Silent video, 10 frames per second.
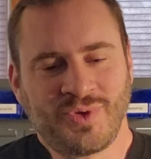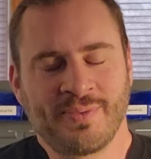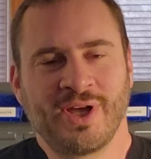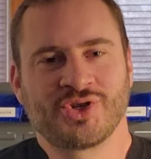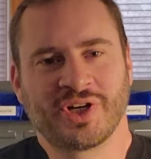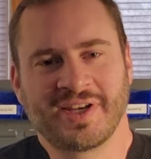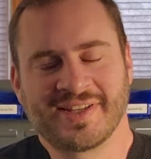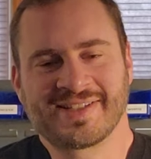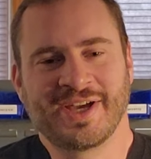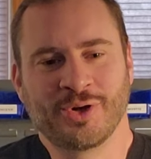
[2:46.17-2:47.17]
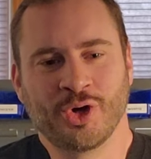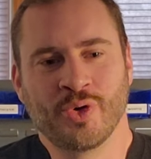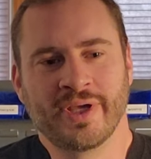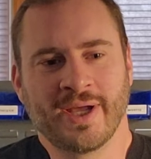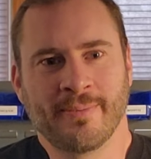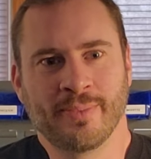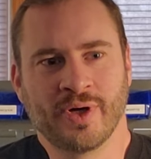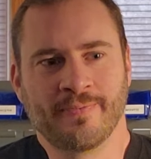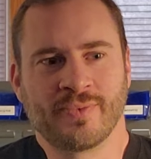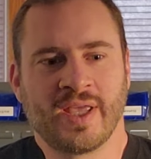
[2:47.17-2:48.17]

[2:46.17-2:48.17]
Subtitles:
I'm not trying to discount OEM, but